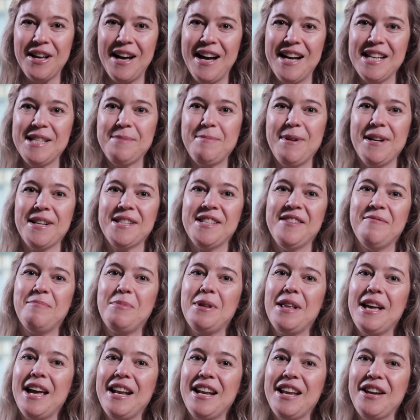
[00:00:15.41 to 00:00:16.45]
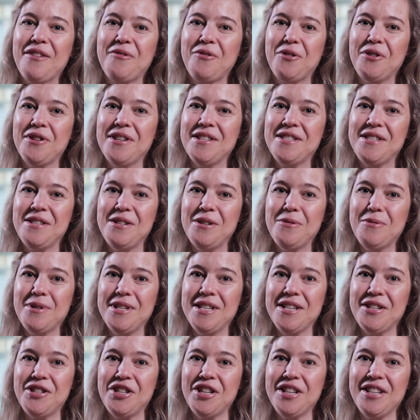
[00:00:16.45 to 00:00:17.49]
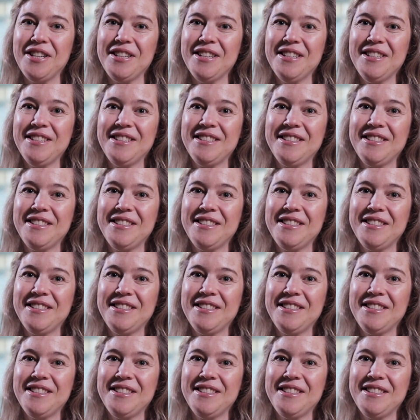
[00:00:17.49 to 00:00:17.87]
aspects of planning for this new addition.